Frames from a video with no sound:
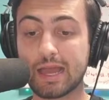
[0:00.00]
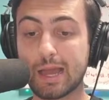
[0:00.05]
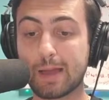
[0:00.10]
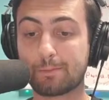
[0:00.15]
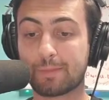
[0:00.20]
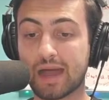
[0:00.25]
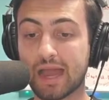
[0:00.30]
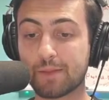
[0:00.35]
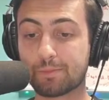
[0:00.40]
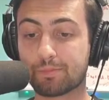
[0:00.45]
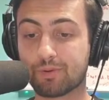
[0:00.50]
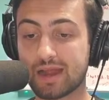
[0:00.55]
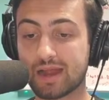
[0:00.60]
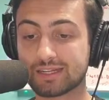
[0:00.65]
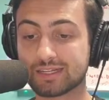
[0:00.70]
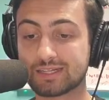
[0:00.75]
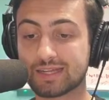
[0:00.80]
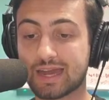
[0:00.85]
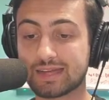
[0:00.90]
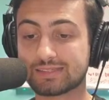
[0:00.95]
by
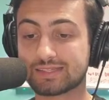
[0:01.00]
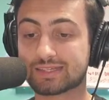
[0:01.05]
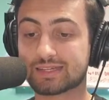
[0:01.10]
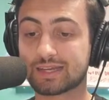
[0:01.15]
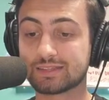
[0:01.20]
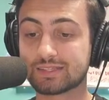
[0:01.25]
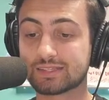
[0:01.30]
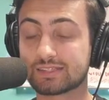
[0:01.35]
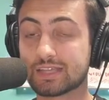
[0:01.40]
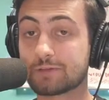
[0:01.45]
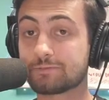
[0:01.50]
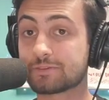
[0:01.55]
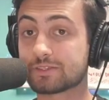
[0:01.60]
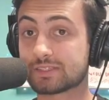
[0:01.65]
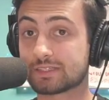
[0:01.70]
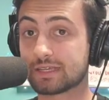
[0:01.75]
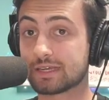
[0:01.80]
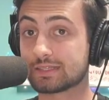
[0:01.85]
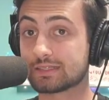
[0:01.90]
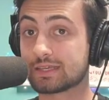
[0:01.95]
Brandon Knight to cut the
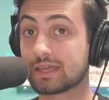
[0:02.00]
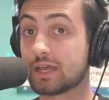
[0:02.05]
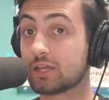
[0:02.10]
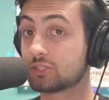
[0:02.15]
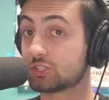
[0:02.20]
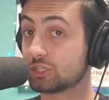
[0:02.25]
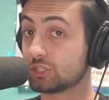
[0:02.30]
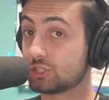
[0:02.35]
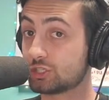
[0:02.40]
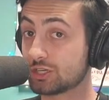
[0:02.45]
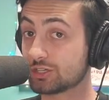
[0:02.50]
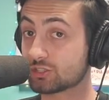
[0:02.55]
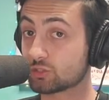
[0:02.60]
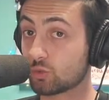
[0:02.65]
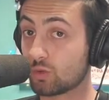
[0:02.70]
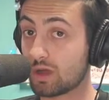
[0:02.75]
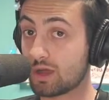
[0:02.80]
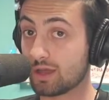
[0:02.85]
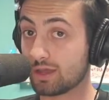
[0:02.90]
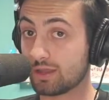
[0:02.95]
deficit to just
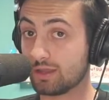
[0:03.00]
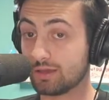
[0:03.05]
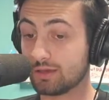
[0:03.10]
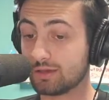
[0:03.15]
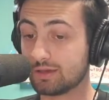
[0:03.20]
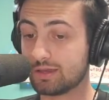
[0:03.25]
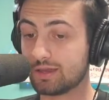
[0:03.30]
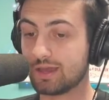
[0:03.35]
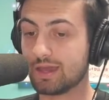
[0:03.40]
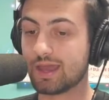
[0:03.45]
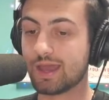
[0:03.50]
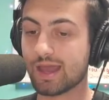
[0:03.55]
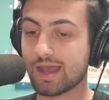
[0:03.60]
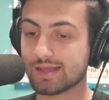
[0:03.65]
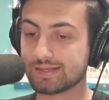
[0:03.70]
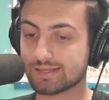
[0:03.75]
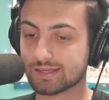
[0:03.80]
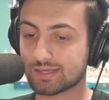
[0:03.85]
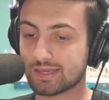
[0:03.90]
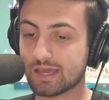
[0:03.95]
1,
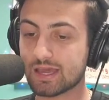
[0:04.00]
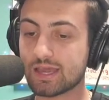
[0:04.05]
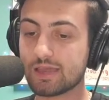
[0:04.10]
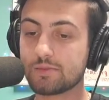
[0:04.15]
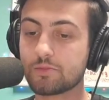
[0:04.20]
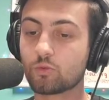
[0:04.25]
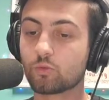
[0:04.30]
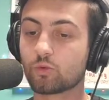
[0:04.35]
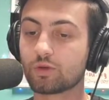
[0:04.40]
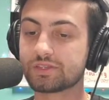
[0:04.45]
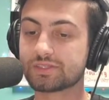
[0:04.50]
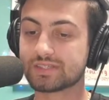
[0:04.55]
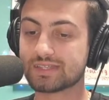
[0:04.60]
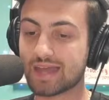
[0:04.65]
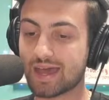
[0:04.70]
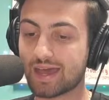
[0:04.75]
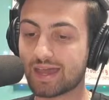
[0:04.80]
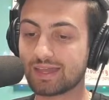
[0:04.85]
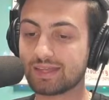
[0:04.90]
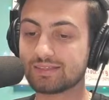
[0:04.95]
as the game was
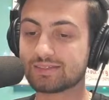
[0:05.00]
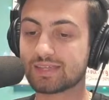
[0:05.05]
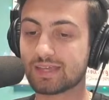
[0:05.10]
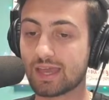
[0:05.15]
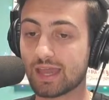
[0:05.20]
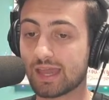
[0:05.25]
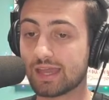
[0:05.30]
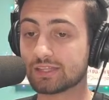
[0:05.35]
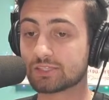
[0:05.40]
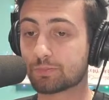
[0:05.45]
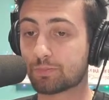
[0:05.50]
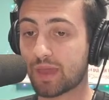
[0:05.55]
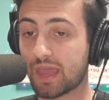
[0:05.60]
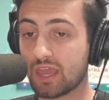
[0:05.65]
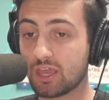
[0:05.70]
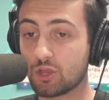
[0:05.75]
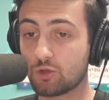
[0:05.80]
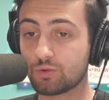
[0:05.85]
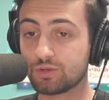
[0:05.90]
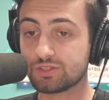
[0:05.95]
9-8.
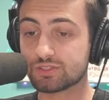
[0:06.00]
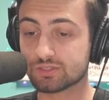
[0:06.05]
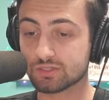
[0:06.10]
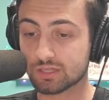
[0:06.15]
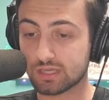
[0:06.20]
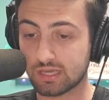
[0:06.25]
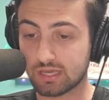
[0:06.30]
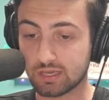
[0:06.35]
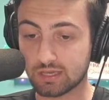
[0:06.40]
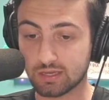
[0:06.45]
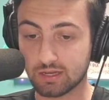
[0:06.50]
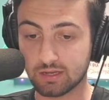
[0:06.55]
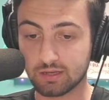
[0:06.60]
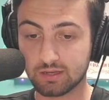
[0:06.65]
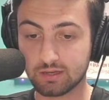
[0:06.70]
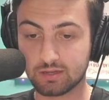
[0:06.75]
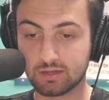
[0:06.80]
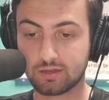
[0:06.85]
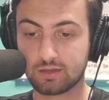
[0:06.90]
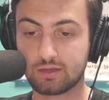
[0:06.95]
Penguins lead
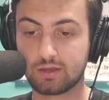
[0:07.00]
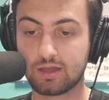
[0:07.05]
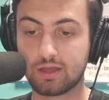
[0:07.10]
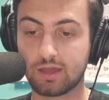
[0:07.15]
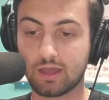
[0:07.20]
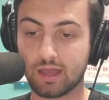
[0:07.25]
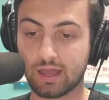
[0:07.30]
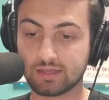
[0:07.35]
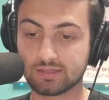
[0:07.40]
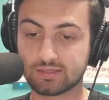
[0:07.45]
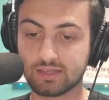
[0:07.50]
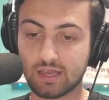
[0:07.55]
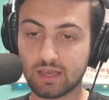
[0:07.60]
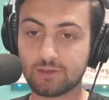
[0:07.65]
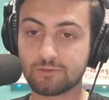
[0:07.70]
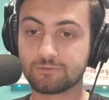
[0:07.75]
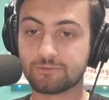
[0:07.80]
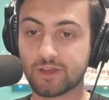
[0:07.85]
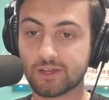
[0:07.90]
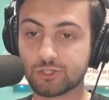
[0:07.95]
as
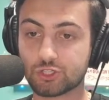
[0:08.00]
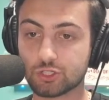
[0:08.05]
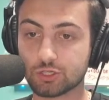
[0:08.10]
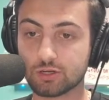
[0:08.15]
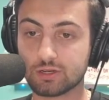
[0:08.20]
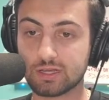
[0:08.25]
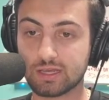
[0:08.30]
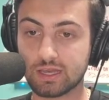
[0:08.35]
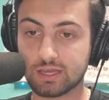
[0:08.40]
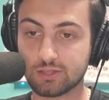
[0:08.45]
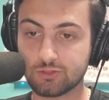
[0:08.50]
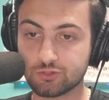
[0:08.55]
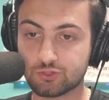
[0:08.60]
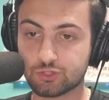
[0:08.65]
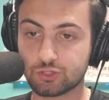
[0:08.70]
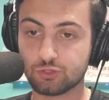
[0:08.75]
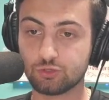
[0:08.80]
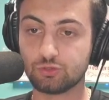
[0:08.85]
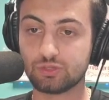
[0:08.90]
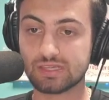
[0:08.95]
they ventured
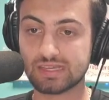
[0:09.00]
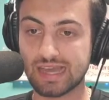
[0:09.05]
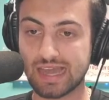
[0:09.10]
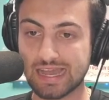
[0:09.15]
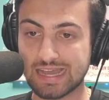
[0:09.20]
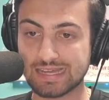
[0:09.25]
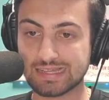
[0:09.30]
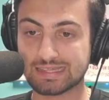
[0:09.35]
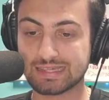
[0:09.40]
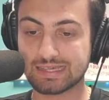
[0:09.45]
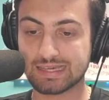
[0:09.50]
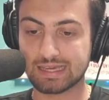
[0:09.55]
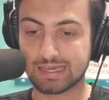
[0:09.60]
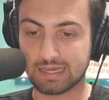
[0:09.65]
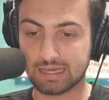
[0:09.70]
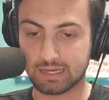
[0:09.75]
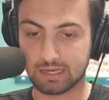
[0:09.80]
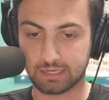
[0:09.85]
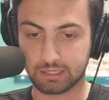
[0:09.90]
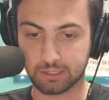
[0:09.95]
into the 8th
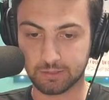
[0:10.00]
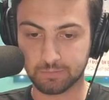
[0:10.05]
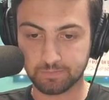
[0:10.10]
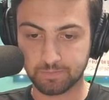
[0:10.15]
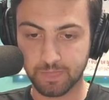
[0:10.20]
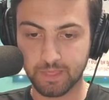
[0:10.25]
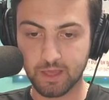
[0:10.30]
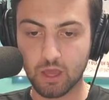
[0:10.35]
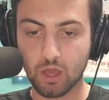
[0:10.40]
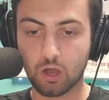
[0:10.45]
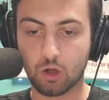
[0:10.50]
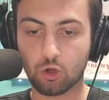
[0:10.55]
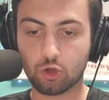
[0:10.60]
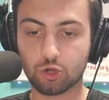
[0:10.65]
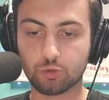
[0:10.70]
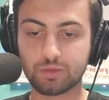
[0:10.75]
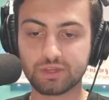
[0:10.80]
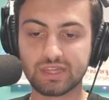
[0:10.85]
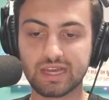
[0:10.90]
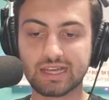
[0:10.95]
inning.
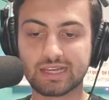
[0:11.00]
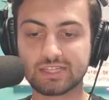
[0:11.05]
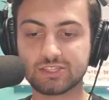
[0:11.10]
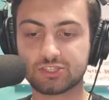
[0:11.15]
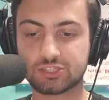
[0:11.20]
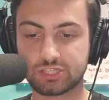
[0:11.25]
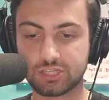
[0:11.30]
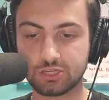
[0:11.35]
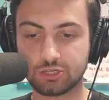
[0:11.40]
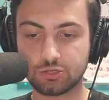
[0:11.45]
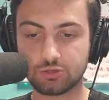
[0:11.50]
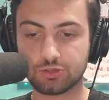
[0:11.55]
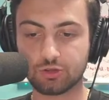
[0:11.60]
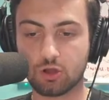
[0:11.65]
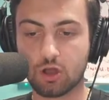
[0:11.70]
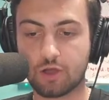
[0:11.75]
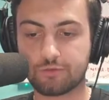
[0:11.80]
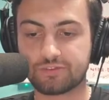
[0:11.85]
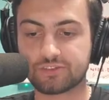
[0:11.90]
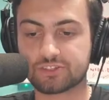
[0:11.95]
Oakland would then continue their
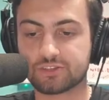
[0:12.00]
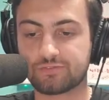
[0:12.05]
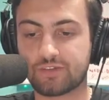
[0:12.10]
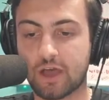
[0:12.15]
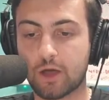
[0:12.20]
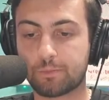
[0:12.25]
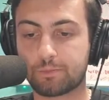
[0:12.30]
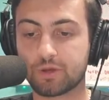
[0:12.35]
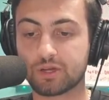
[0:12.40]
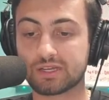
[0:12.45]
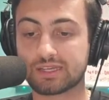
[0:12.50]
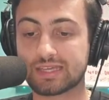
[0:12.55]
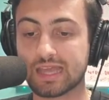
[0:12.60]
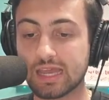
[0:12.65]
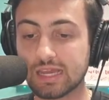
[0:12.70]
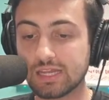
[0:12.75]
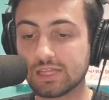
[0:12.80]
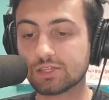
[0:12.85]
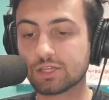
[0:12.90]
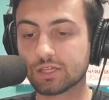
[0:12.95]
offensive output,
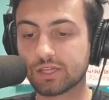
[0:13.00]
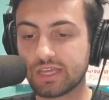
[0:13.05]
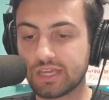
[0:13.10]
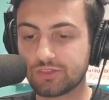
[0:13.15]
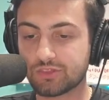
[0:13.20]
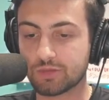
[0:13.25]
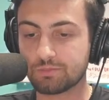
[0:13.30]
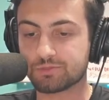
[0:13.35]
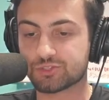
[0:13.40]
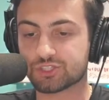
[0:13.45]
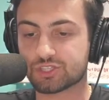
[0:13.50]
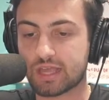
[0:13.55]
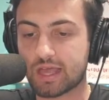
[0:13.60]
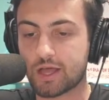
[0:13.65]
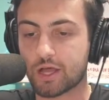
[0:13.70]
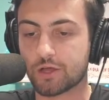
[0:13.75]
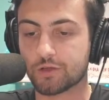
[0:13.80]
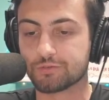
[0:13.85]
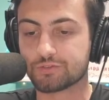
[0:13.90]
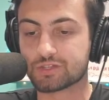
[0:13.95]
gaining the lead
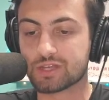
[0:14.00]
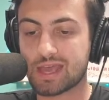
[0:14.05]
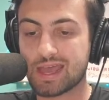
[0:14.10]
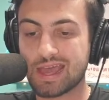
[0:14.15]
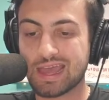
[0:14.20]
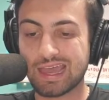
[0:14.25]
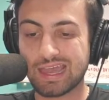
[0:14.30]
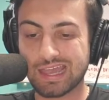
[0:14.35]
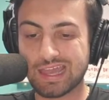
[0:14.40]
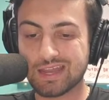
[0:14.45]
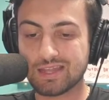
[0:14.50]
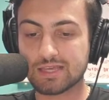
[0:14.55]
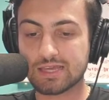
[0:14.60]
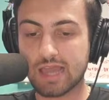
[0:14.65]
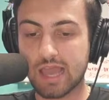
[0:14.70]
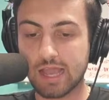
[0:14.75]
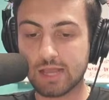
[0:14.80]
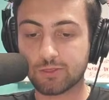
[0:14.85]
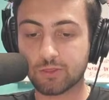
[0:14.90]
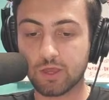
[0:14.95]
themselves in the
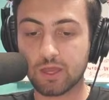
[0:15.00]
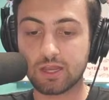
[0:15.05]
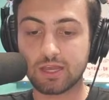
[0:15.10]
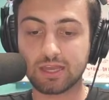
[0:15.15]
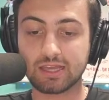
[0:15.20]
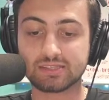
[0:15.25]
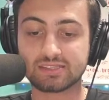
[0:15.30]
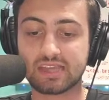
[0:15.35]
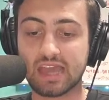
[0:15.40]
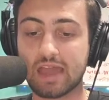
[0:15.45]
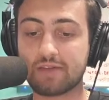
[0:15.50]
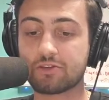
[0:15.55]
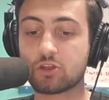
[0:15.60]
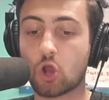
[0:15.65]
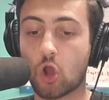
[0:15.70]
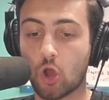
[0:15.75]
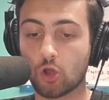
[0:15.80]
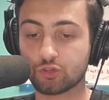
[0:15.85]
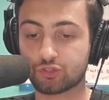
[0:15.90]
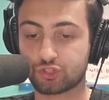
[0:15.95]
8th inning as Gavin
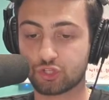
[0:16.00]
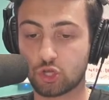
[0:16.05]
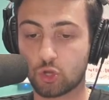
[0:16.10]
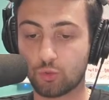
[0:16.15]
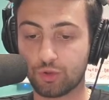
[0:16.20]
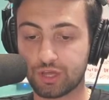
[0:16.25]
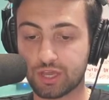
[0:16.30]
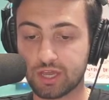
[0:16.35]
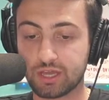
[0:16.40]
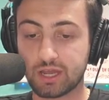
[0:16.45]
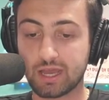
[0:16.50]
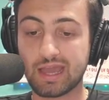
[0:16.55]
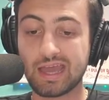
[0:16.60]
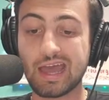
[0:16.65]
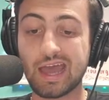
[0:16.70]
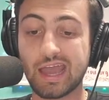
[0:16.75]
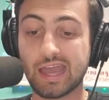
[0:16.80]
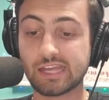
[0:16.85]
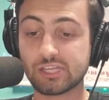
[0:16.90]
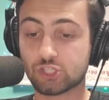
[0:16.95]
Arsenault would hit
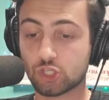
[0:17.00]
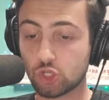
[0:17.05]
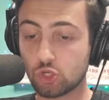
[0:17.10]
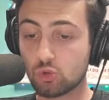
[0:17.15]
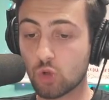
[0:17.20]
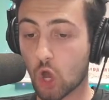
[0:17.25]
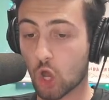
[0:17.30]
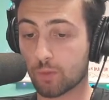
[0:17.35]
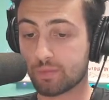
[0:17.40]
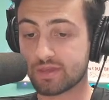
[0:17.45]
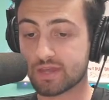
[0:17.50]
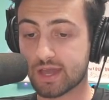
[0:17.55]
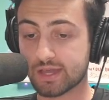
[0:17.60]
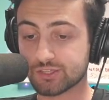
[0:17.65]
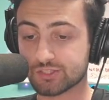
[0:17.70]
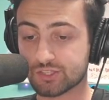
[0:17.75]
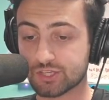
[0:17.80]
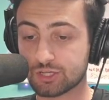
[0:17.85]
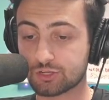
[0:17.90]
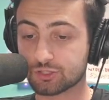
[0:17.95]
a 2 RBI
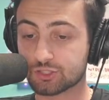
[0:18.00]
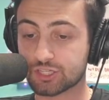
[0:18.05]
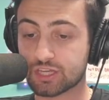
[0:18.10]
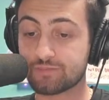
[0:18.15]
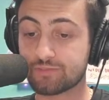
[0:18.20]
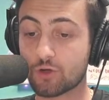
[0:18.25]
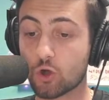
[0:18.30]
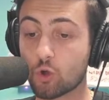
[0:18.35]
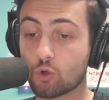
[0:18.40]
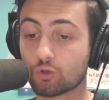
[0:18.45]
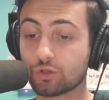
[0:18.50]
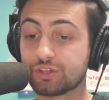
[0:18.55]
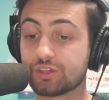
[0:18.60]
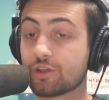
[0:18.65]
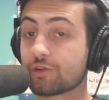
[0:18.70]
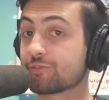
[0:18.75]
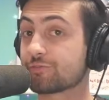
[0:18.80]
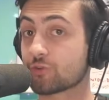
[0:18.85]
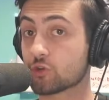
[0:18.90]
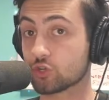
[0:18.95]
single to give Oakland
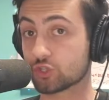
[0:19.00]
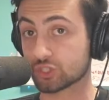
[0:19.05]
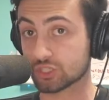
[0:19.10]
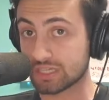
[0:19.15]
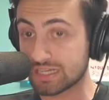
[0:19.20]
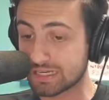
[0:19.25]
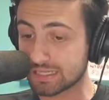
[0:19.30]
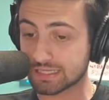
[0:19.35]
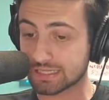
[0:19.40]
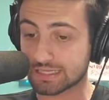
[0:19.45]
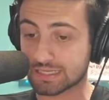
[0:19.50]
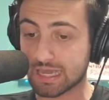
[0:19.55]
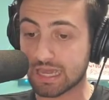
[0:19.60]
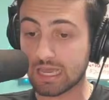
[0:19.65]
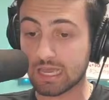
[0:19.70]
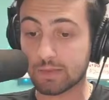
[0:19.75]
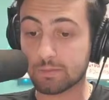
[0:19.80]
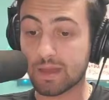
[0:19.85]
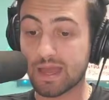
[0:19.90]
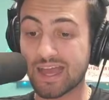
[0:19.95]
their first lead of the
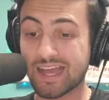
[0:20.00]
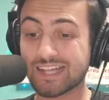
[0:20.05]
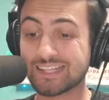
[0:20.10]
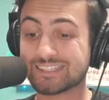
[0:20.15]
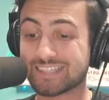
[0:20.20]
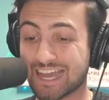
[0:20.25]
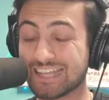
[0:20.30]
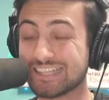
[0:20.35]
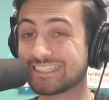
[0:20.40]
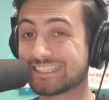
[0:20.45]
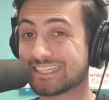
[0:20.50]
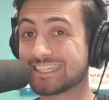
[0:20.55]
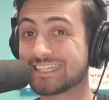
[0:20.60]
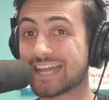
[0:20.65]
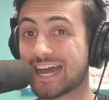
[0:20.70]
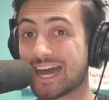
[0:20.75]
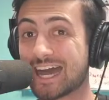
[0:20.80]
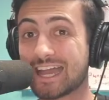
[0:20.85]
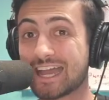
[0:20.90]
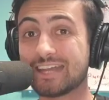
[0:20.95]
game,
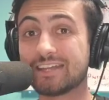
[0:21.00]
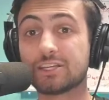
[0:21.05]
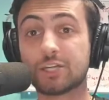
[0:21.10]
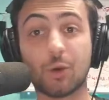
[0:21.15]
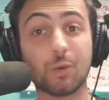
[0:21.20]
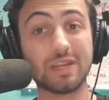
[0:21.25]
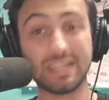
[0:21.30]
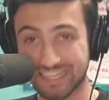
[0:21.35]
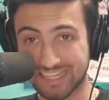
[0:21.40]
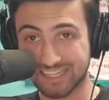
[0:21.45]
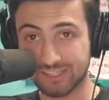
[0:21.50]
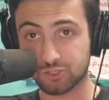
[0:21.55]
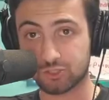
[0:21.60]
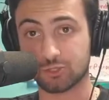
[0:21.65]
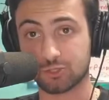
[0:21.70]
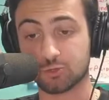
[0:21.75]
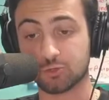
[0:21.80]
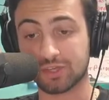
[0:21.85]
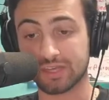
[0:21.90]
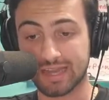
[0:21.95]
10-9 going
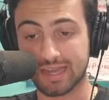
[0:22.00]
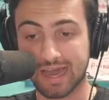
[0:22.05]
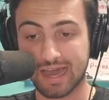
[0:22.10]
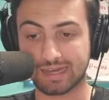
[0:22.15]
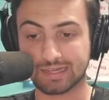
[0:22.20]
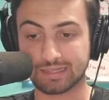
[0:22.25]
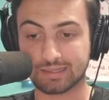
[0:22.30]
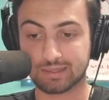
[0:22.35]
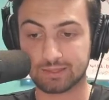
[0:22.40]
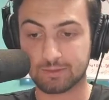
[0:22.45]
into the 9th.